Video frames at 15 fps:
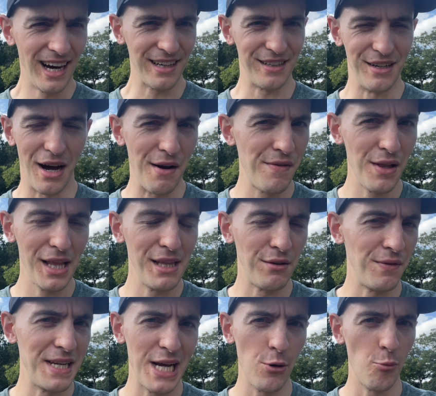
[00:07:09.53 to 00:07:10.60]
I feel like this
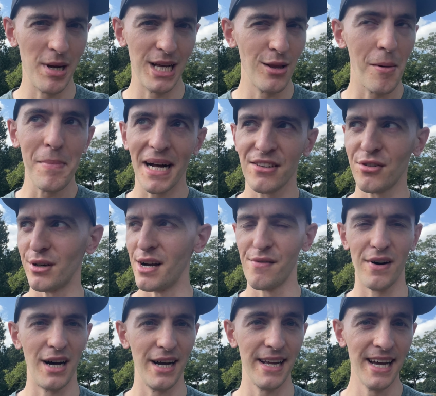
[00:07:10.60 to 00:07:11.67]
video would be a lot better if
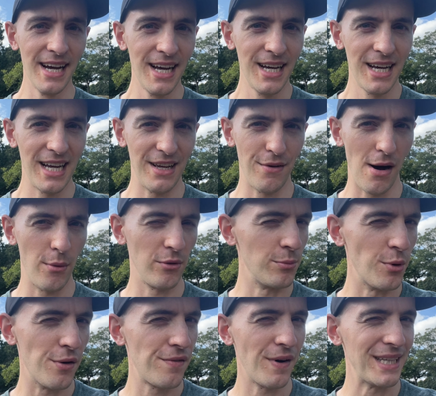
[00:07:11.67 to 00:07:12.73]
I was more
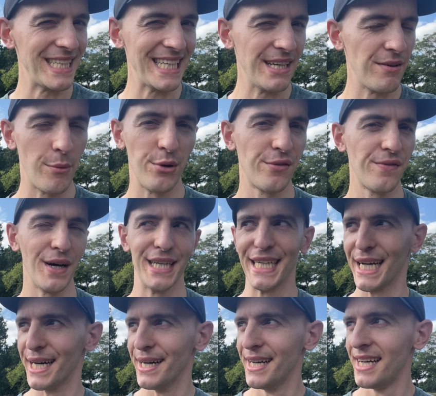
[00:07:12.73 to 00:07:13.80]
funny, if I was
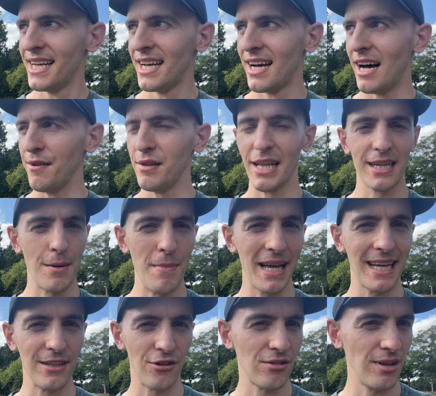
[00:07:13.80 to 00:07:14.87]
funnier. I feel like I'm
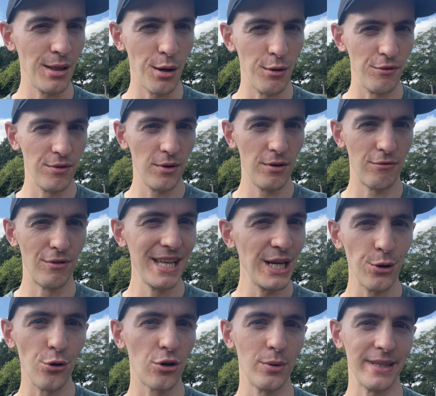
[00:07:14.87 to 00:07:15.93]
making just a lot of really
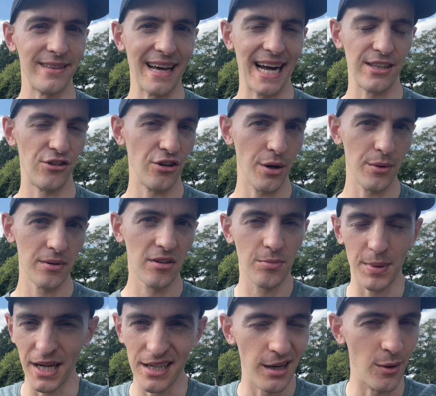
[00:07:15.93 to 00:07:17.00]
awkward dad jokes,
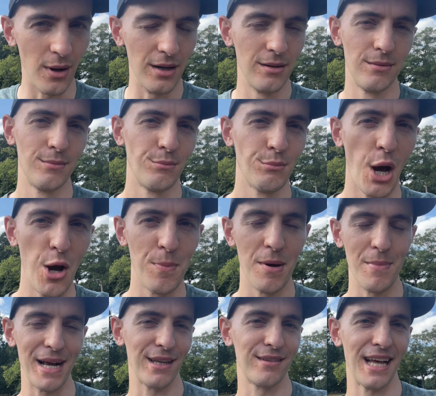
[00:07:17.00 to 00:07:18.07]
but oh well, I hope it
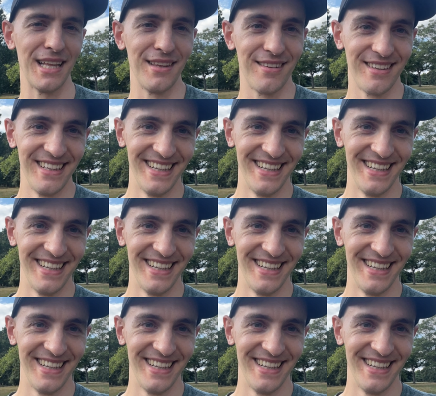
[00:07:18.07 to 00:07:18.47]
makes sense.